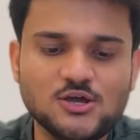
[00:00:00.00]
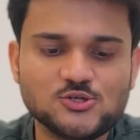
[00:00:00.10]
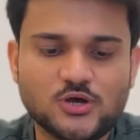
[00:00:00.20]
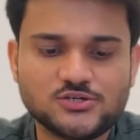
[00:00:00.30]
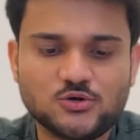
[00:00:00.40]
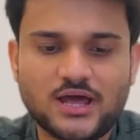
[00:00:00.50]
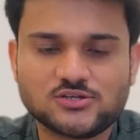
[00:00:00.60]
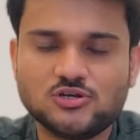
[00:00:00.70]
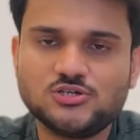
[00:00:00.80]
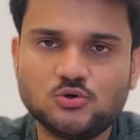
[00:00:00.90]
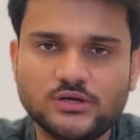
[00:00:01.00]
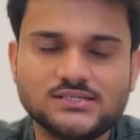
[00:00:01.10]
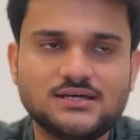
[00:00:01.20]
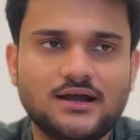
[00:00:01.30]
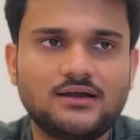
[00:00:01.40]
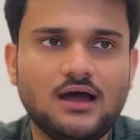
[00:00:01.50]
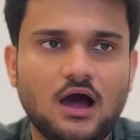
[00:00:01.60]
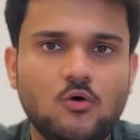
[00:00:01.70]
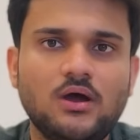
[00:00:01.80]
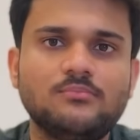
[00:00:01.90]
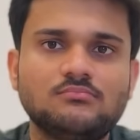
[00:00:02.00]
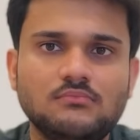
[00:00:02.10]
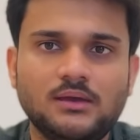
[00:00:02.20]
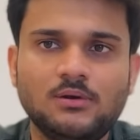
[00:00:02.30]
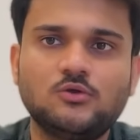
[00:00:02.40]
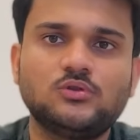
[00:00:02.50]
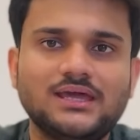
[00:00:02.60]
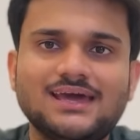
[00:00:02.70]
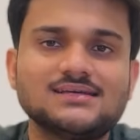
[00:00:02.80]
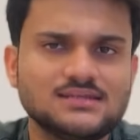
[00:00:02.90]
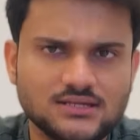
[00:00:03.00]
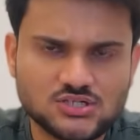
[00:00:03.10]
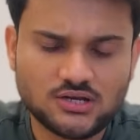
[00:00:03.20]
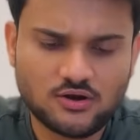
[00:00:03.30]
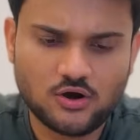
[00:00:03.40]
So I should actually showcase that how I'm able to think as an engineer